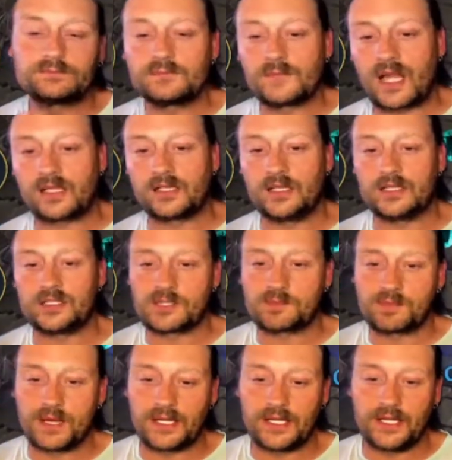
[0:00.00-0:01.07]
could just
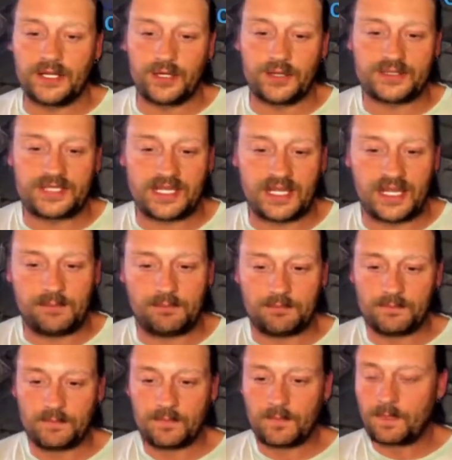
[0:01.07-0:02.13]
bring in a nuke team,
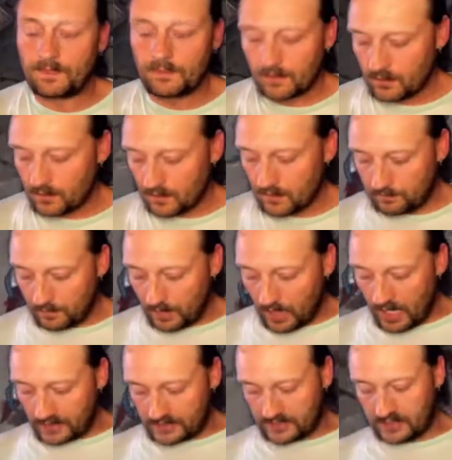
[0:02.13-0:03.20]

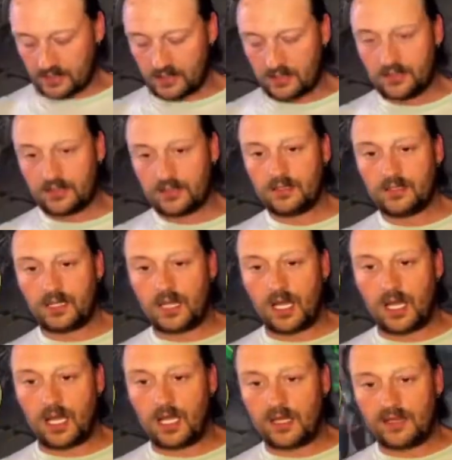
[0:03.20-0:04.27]
but
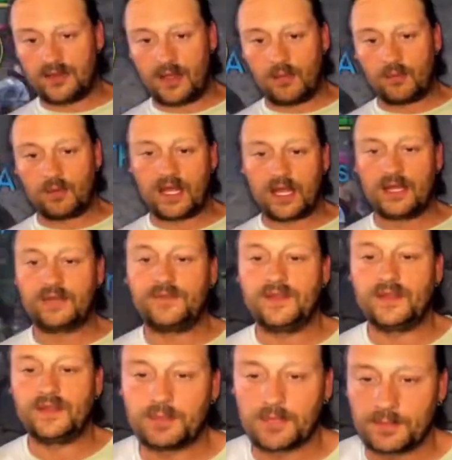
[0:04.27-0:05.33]
that would kind of defeat
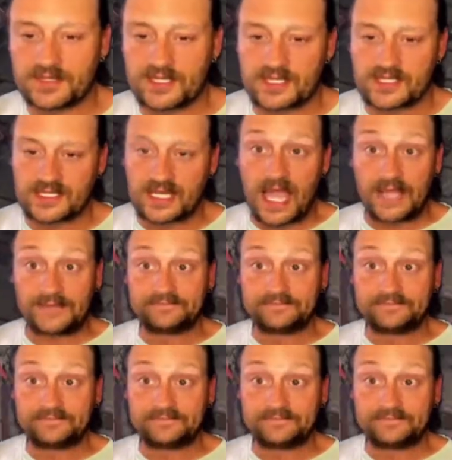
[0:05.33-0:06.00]
the purpose of this guide.